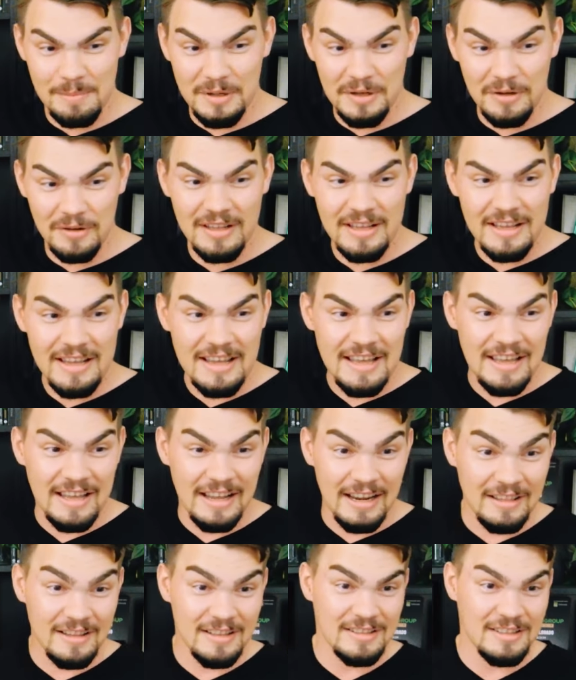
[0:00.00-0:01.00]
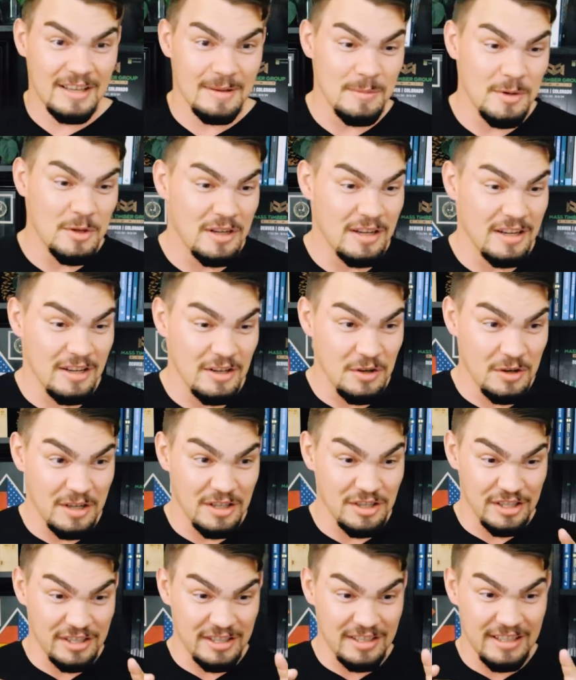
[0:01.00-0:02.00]
built in this community, and you
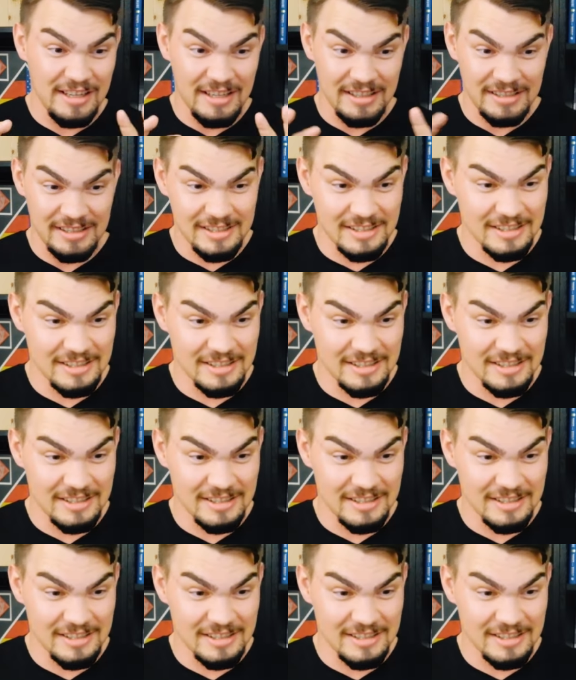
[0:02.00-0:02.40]
can just get a